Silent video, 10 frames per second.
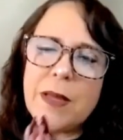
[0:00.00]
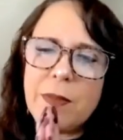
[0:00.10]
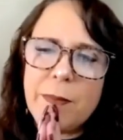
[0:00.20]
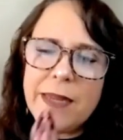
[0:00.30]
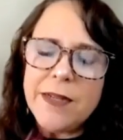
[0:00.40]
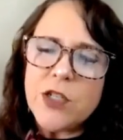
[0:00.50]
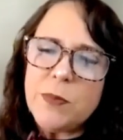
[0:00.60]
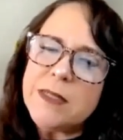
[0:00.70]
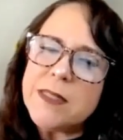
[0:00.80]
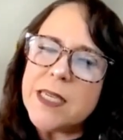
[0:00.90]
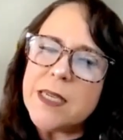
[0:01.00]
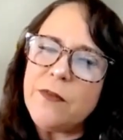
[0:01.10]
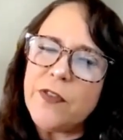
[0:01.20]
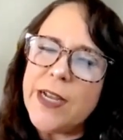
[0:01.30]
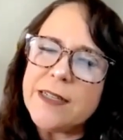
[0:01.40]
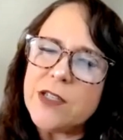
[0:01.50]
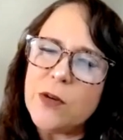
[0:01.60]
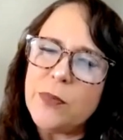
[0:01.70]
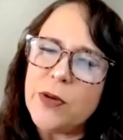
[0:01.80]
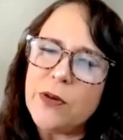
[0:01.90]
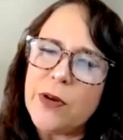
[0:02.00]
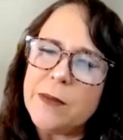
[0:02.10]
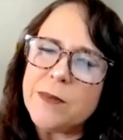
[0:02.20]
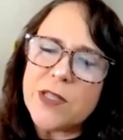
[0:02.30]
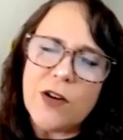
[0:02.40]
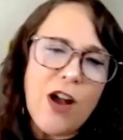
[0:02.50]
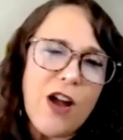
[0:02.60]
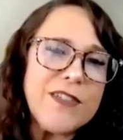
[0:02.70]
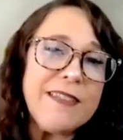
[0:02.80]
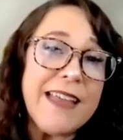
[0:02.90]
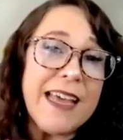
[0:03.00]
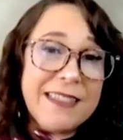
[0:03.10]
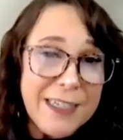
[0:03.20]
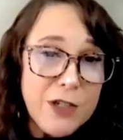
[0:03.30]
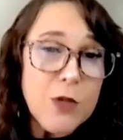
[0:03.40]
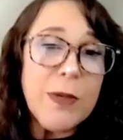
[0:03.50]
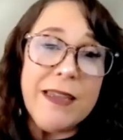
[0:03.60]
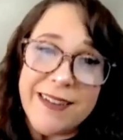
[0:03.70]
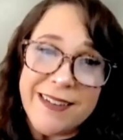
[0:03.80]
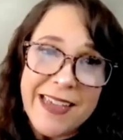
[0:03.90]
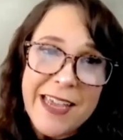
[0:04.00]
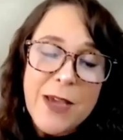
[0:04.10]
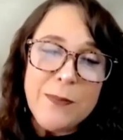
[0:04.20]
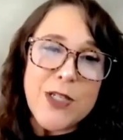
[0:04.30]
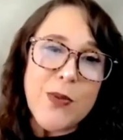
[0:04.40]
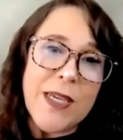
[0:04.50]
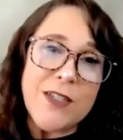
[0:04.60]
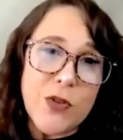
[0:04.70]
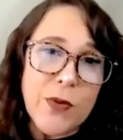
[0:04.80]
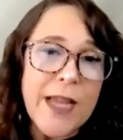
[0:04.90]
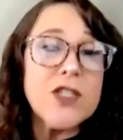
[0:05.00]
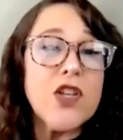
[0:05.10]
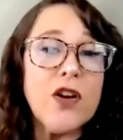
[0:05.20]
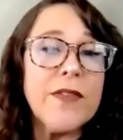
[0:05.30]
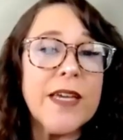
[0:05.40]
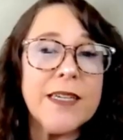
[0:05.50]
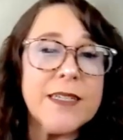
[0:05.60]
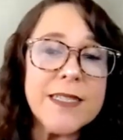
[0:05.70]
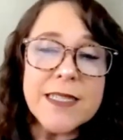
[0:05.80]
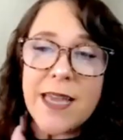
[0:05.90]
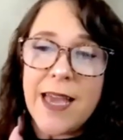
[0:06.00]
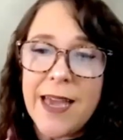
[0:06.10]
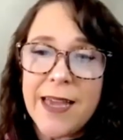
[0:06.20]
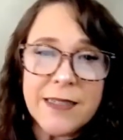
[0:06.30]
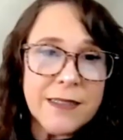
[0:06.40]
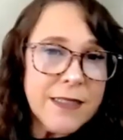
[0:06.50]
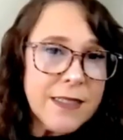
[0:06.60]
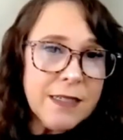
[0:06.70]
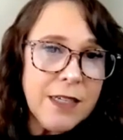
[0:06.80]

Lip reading: management team for Head Start programs are often that linchpin between service and,